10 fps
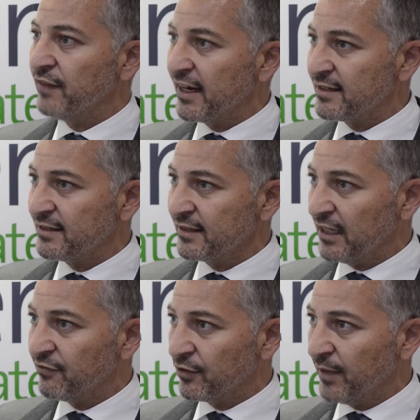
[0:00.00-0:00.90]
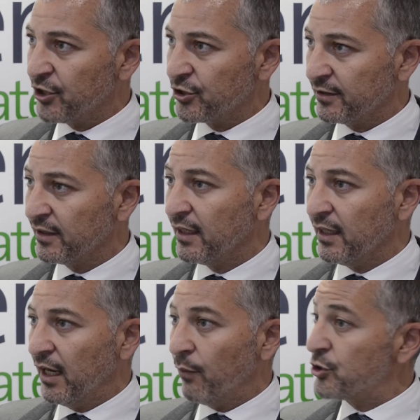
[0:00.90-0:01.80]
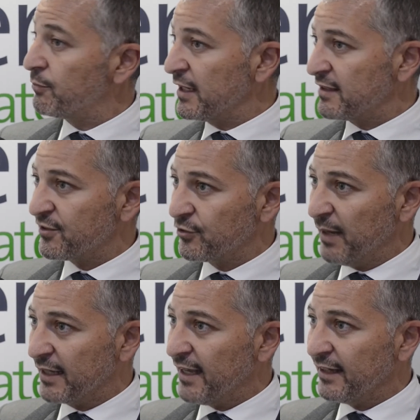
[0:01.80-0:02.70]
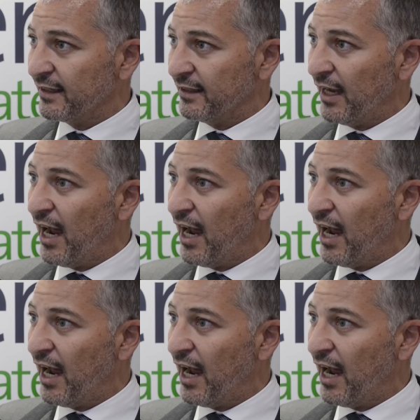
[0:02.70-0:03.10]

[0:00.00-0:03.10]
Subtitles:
accessing the information, which brings us to big data.